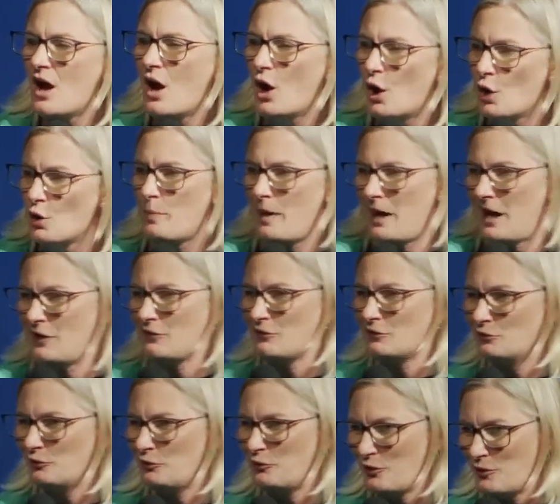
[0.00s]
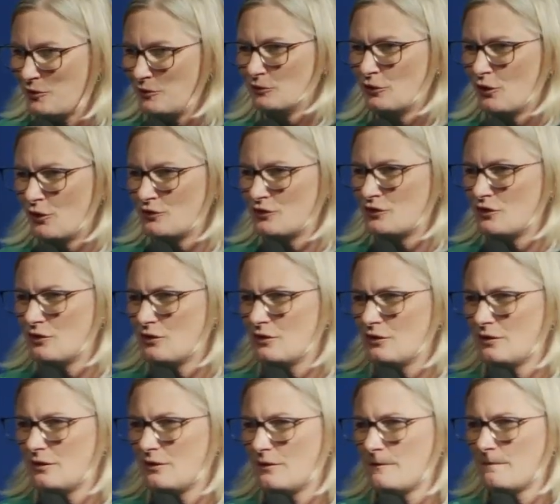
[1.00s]
hope handles to hold on to
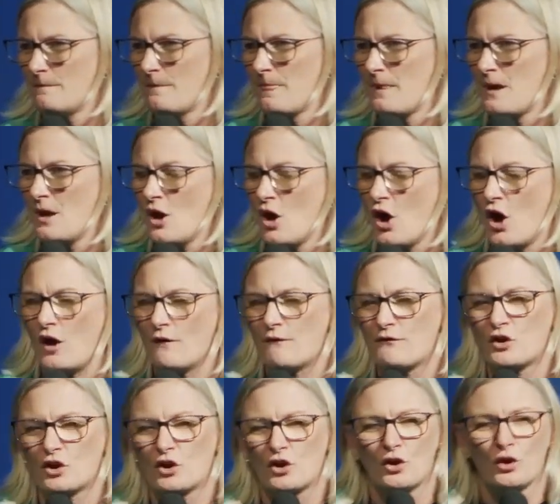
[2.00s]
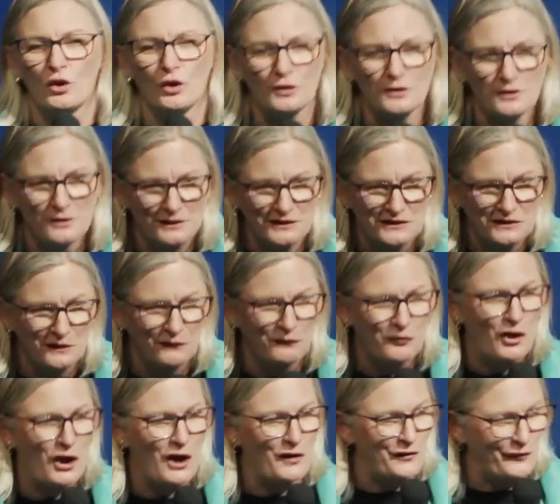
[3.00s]
of the goodness of
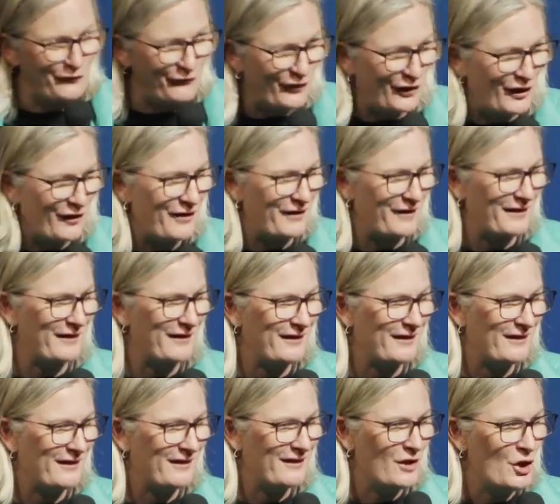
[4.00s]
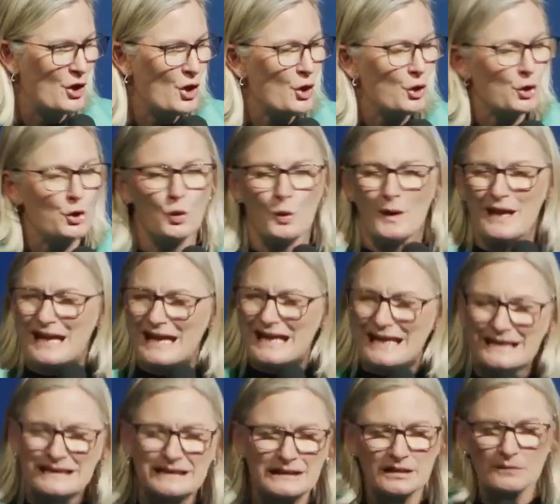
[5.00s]
God the Father who
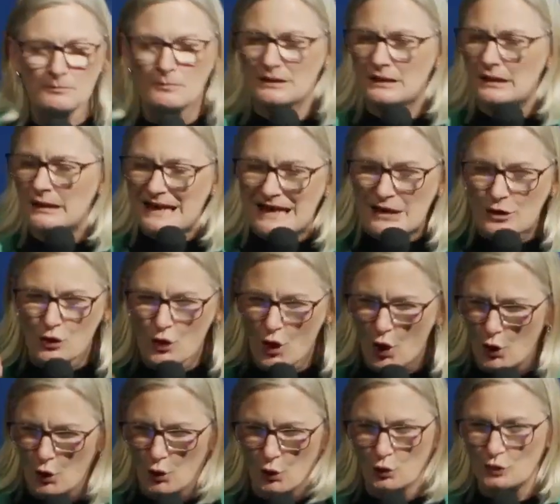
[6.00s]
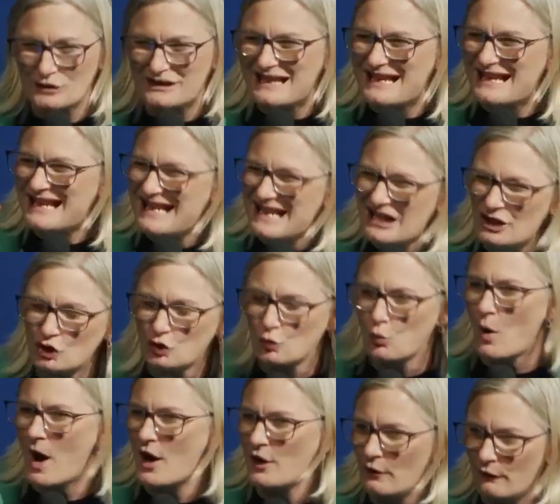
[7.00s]
intimately knows each
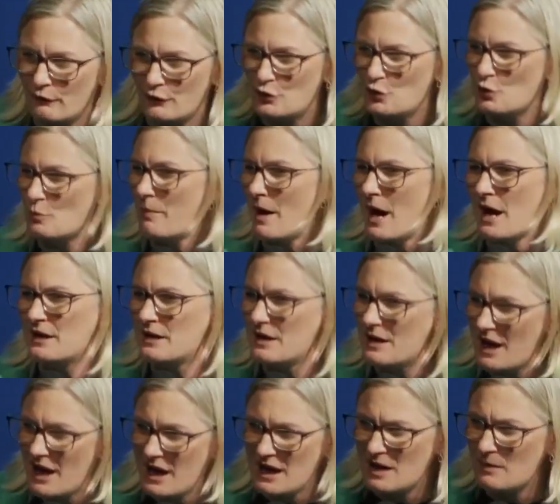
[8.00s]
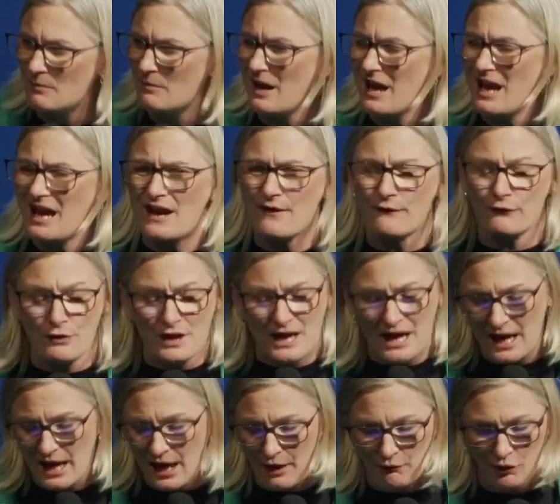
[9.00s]
one of you by name, every
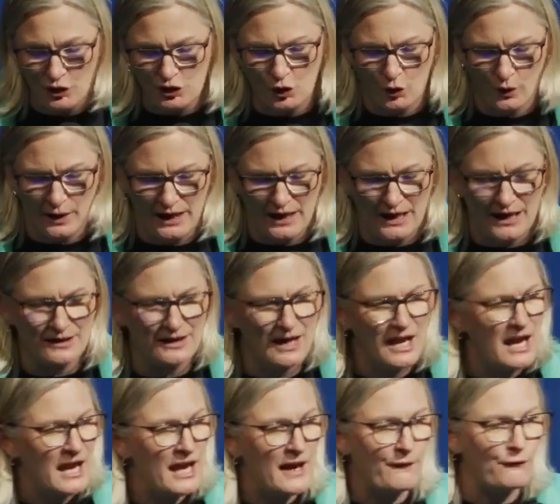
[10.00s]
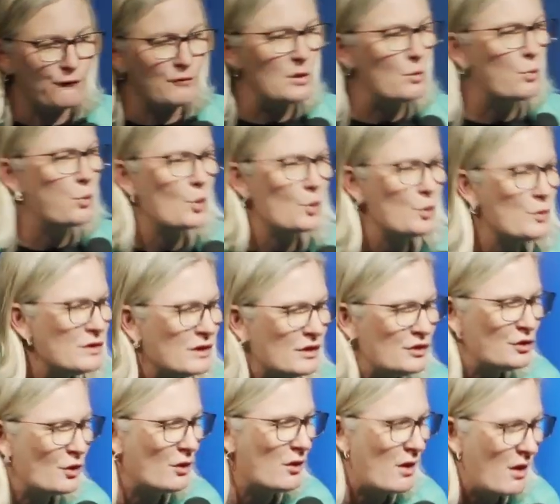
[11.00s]
hair on your head, every wound in
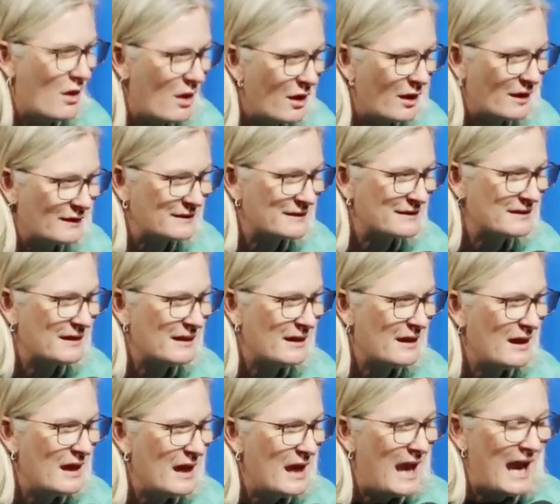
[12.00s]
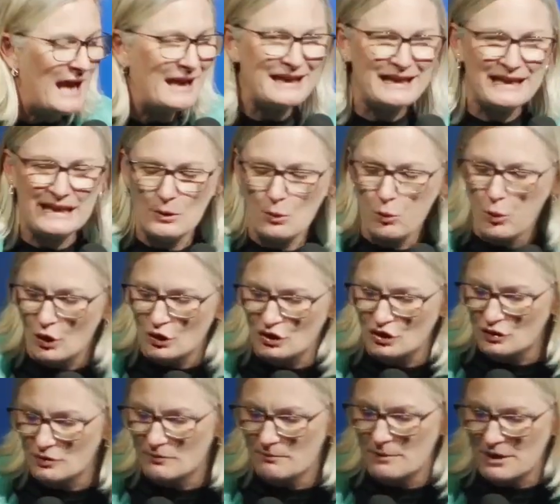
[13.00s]
your heart. And He wants
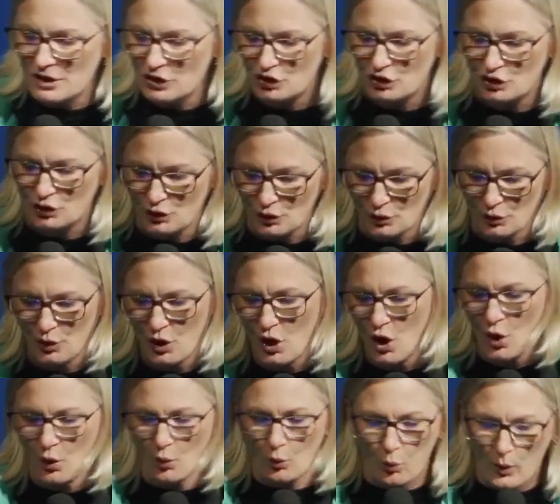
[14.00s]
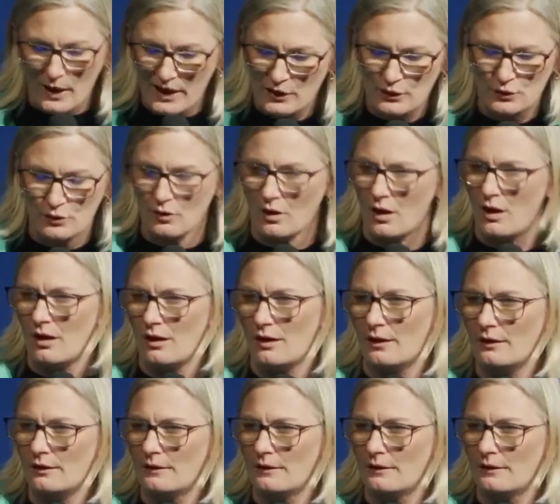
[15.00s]
to meet you where you are.